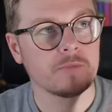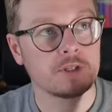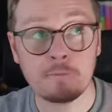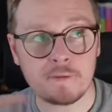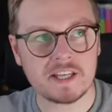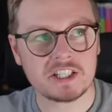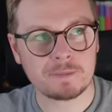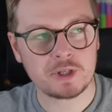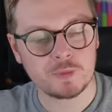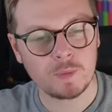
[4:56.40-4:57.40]
So for the
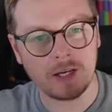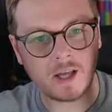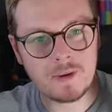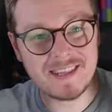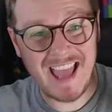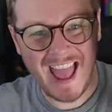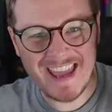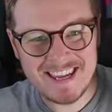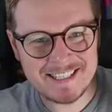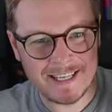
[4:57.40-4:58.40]
Egyptians, we're going to go in the
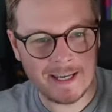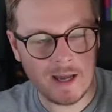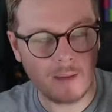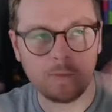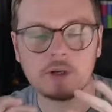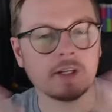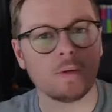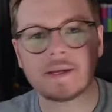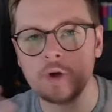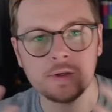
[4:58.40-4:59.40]
A tier. I'm not going to go
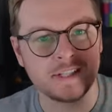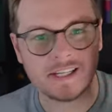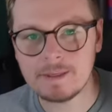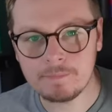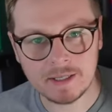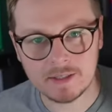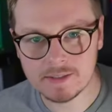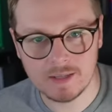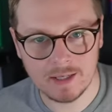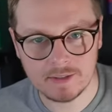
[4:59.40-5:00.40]
in God tier
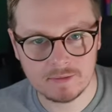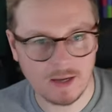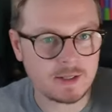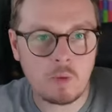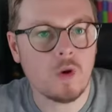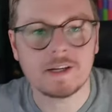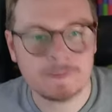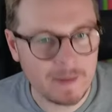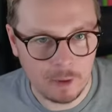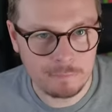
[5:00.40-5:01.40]
because I, I don't want a spin-off.